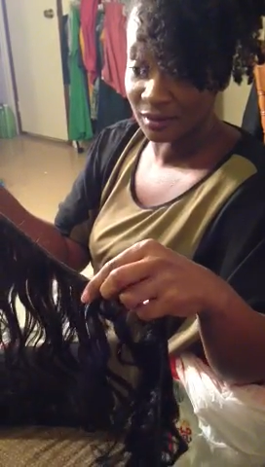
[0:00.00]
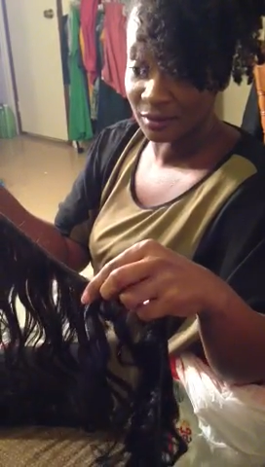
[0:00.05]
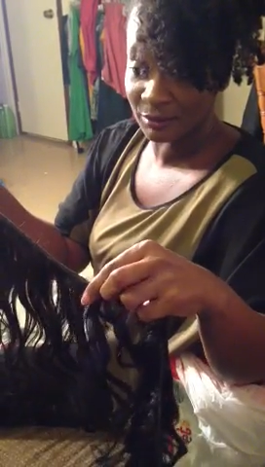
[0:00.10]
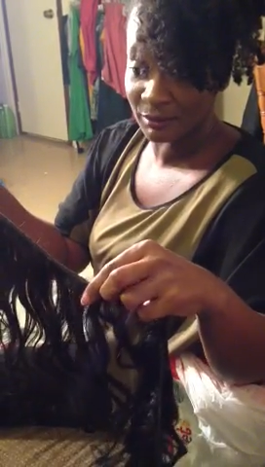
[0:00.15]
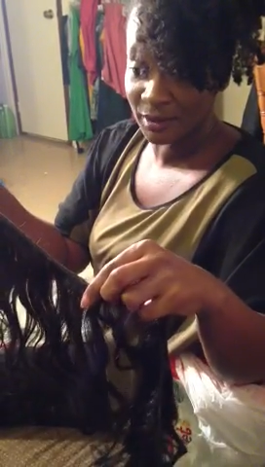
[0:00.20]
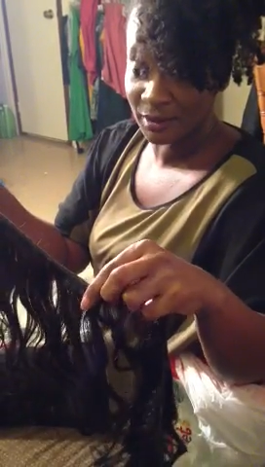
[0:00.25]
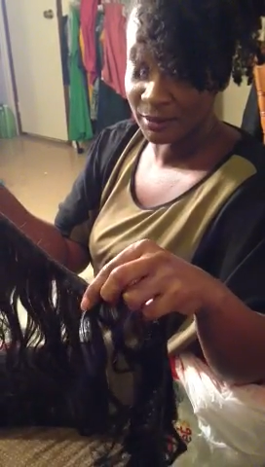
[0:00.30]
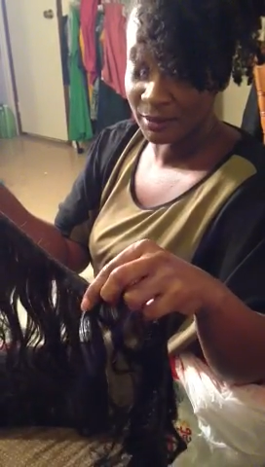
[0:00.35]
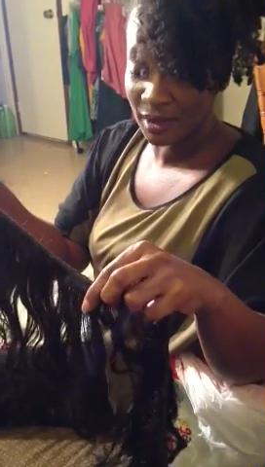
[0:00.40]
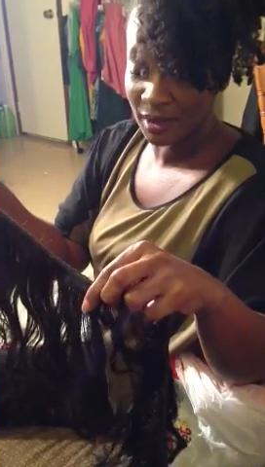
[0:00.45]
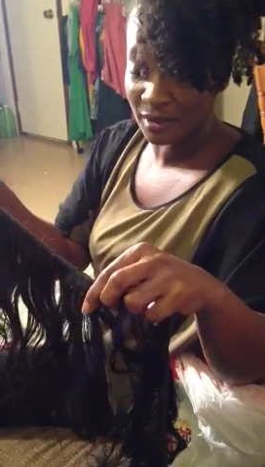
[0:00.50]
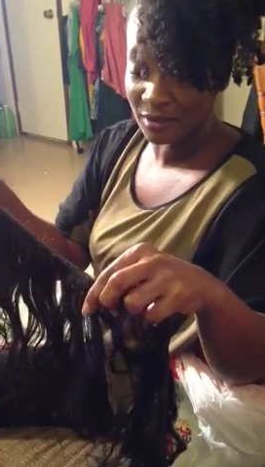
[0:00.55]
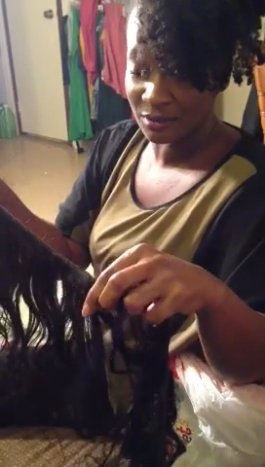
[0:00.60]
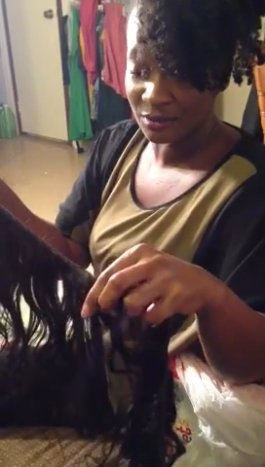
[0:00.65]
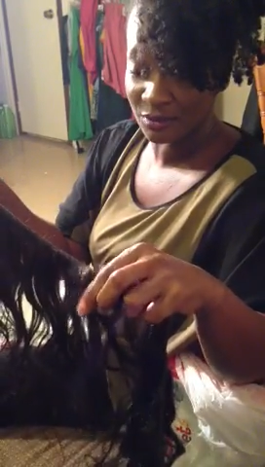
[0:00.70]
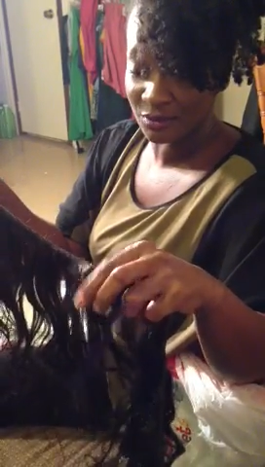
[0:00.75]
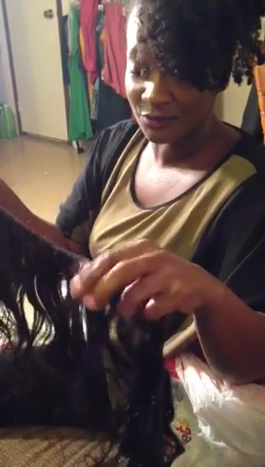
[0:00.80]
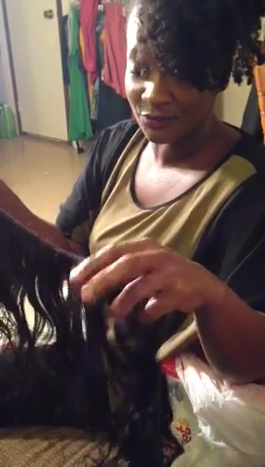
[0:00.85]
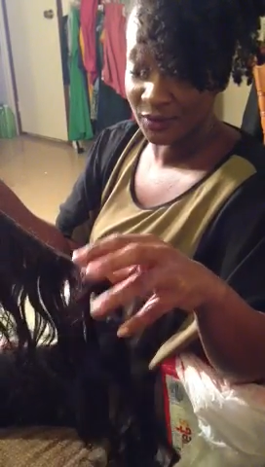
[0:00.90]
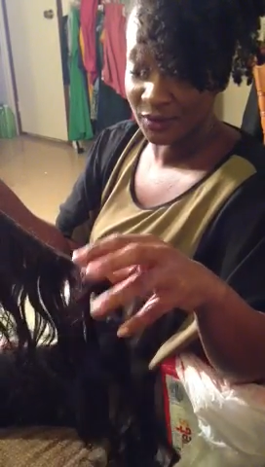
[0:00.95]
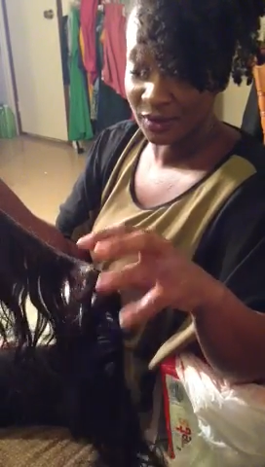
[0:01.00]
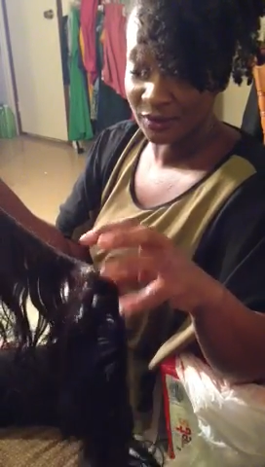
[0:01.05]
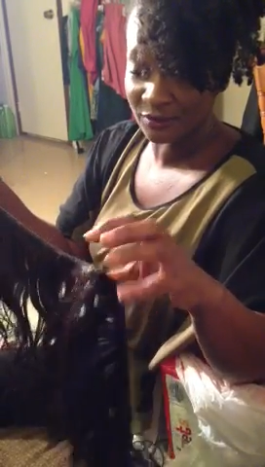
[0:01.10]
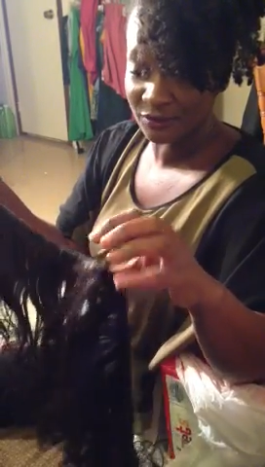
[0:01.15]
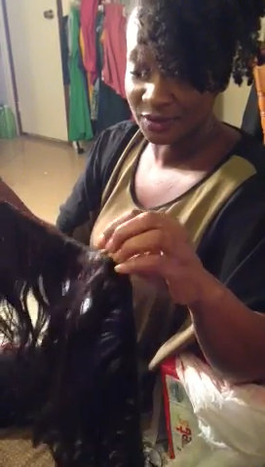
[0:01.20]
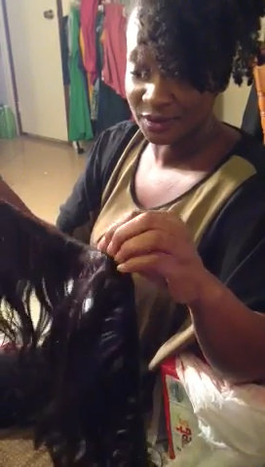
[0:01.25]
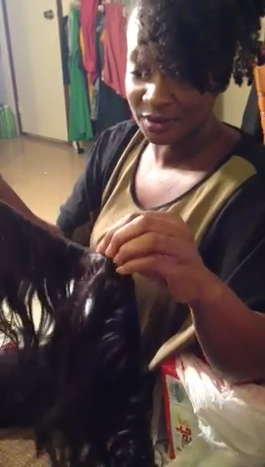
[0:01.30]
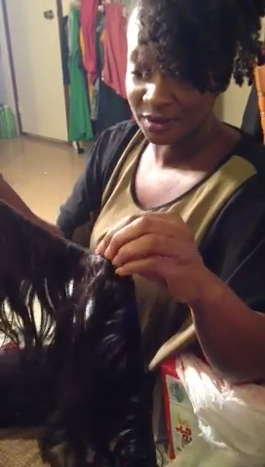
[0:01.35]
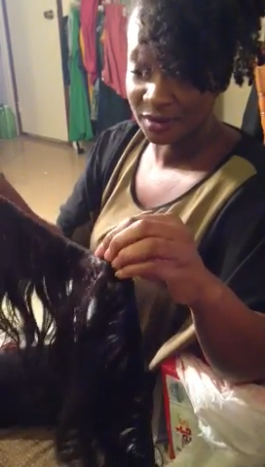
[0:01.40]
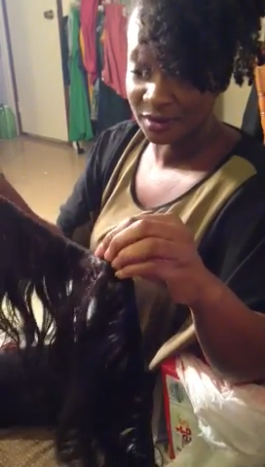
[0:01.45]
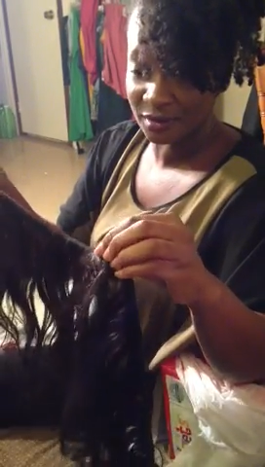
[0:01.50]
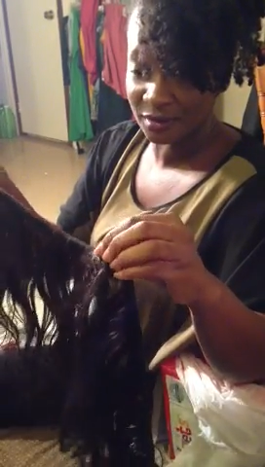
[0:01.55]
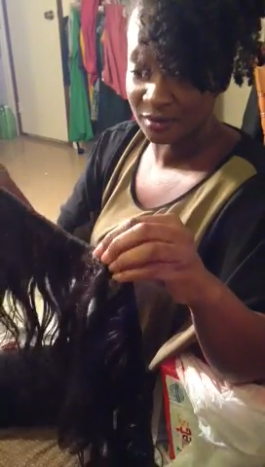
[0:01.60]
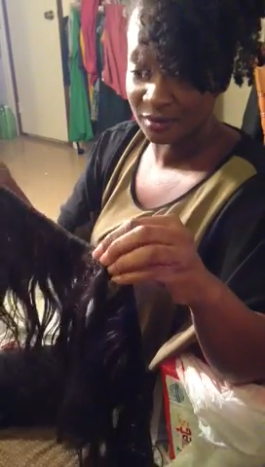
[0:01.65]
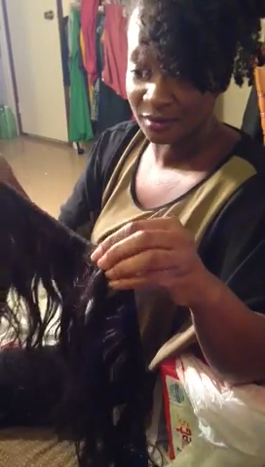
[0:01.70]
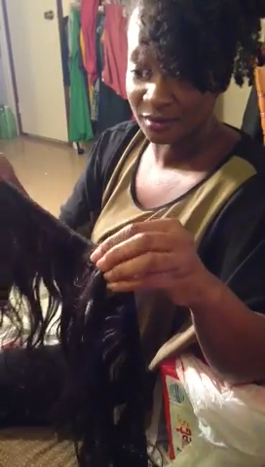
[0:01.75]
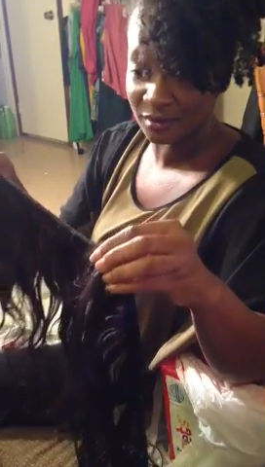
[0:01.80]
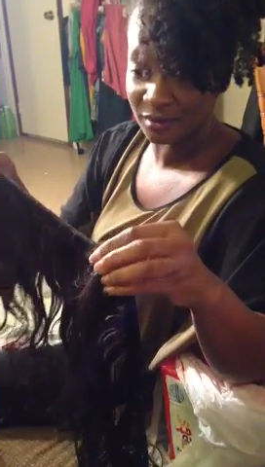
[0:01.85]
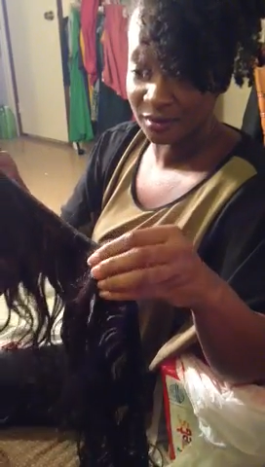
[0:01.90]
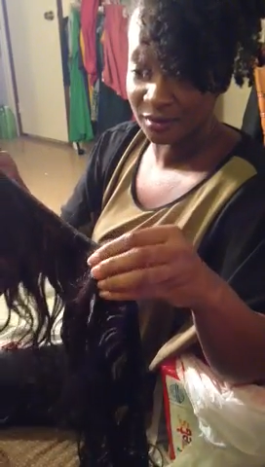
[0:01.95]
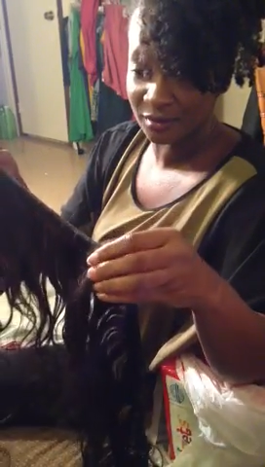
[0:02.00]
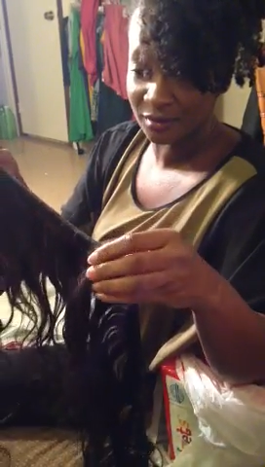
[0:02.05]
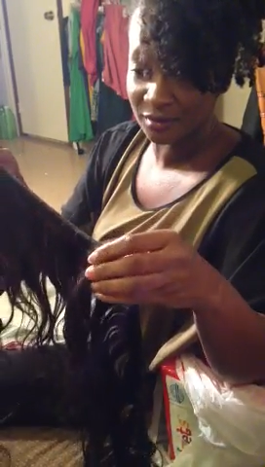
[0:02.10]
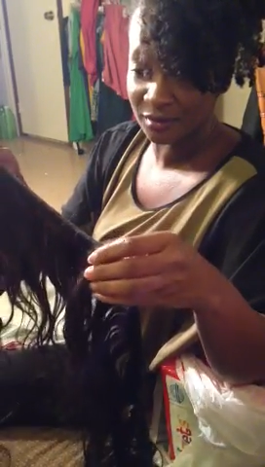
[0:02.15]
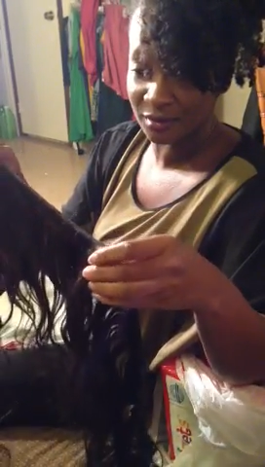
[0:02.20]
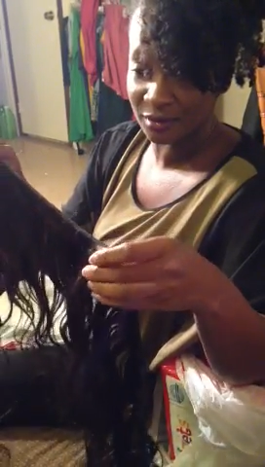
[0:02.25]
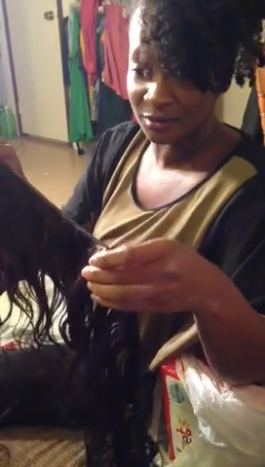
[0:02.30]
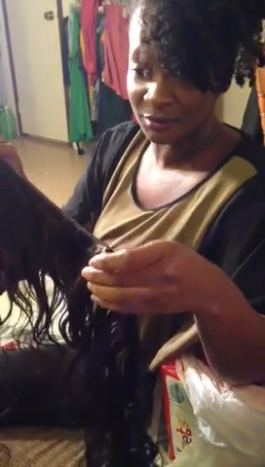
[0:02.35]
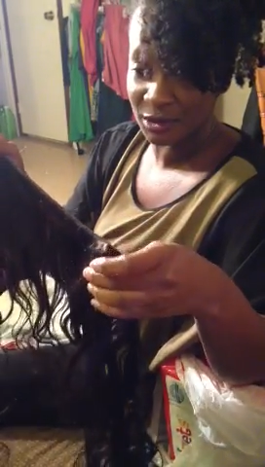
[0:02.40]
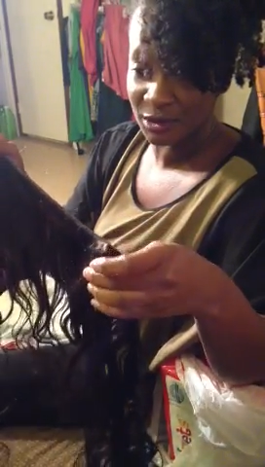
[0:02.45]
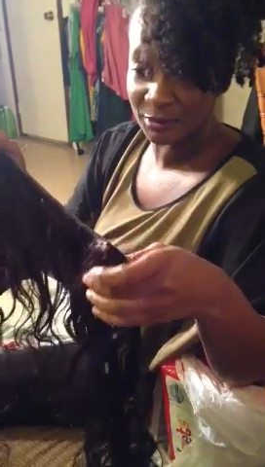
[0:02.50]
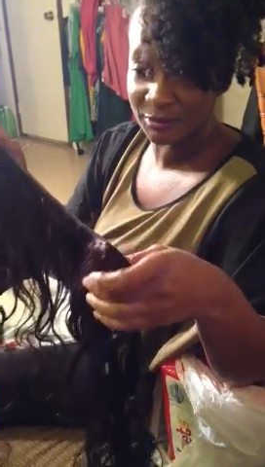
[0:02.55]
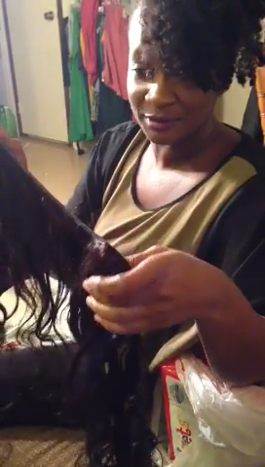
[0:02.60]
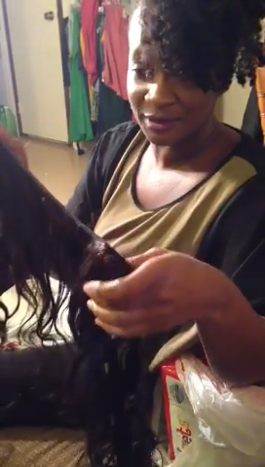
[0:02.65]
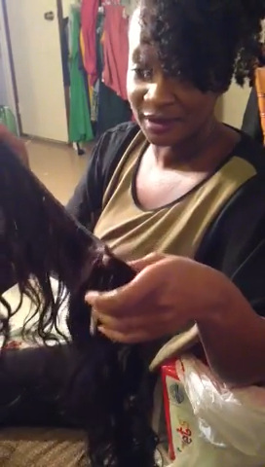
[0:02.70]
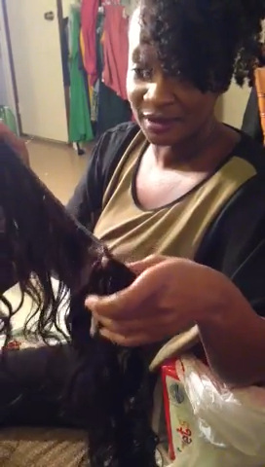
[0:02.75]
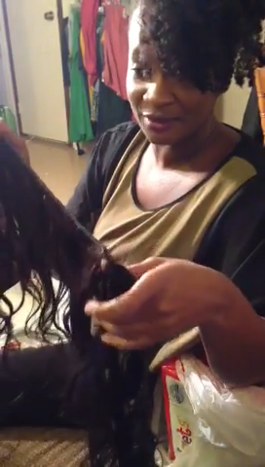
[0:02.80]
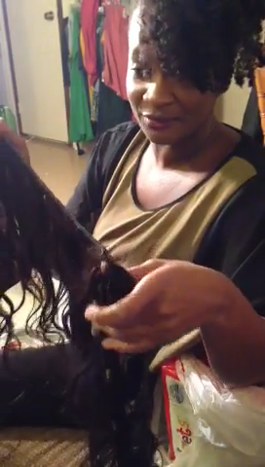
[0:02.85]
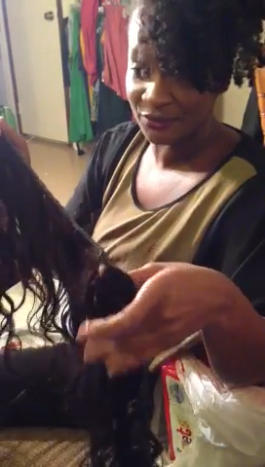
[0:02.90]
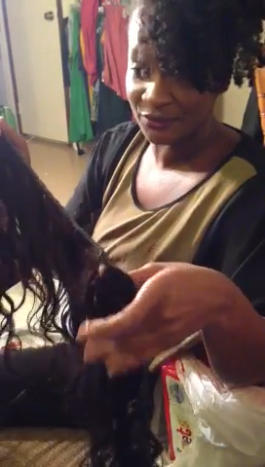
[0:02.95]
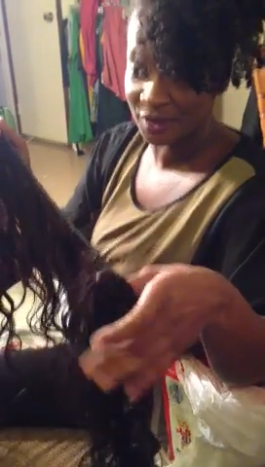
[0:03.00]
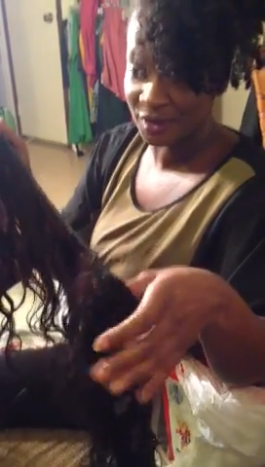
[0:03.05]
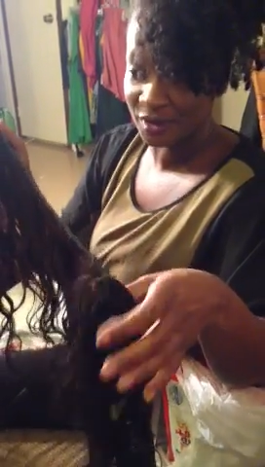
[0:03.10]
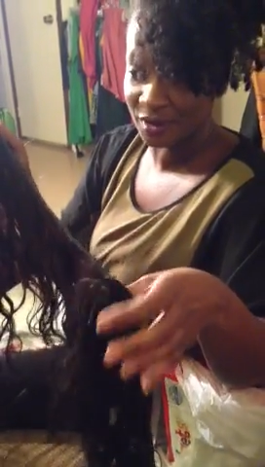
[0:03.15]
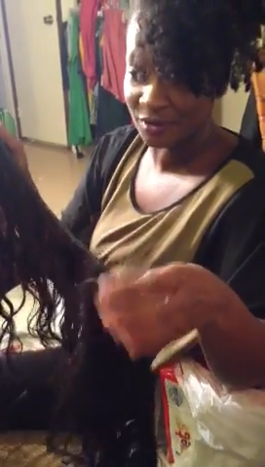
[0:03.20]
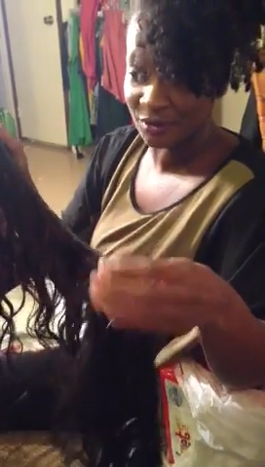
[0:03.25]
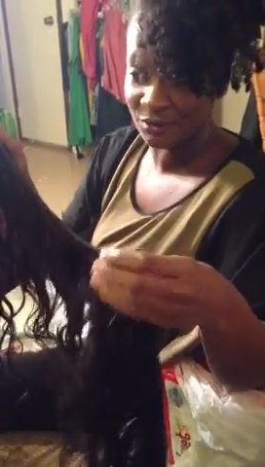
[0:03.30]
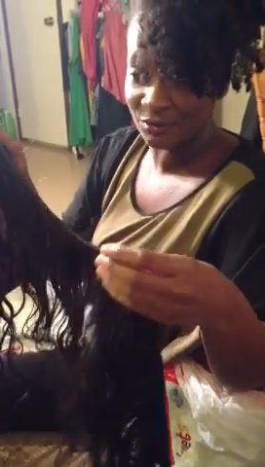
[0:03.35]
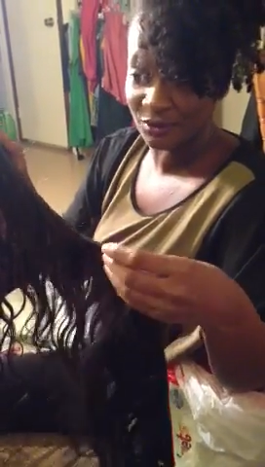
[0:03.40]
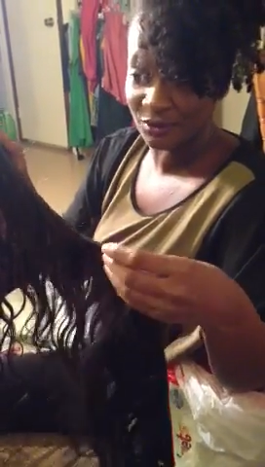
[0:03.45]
maybe, I don't know if I've seen her updated video